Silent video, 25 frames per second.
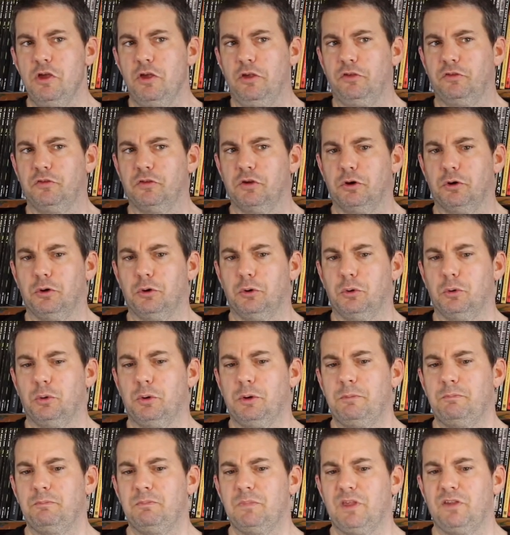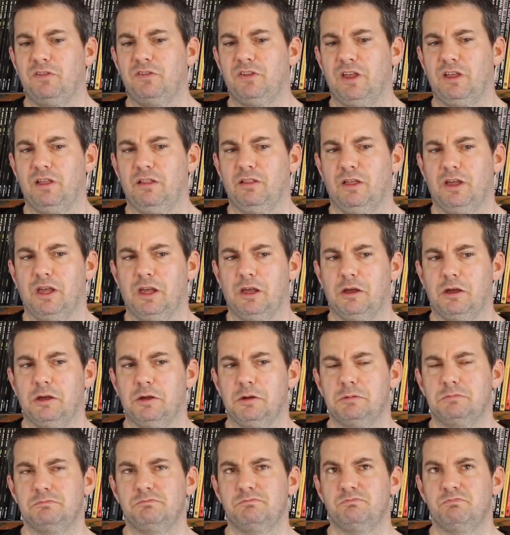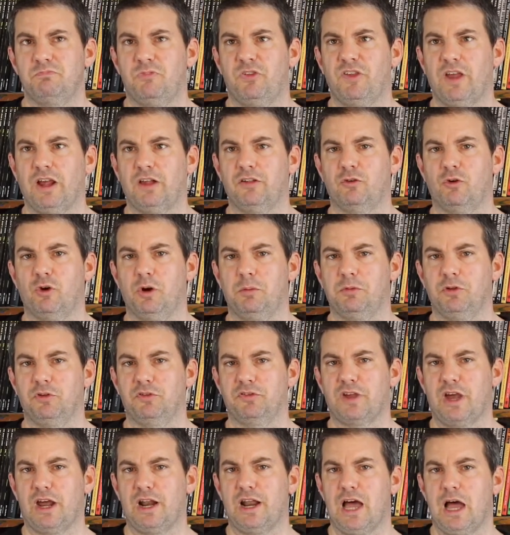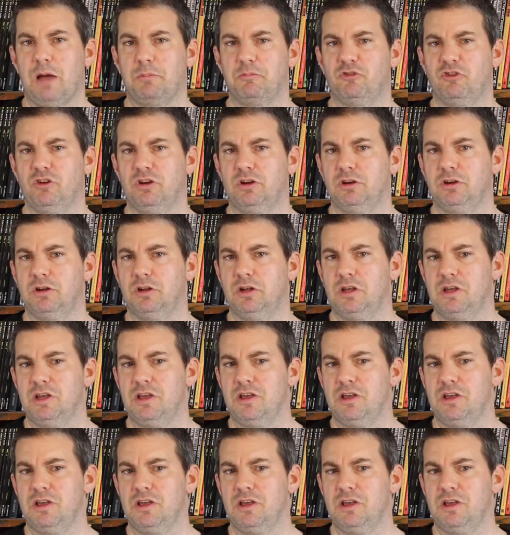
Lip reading: So say like Sex Criminals got optioned.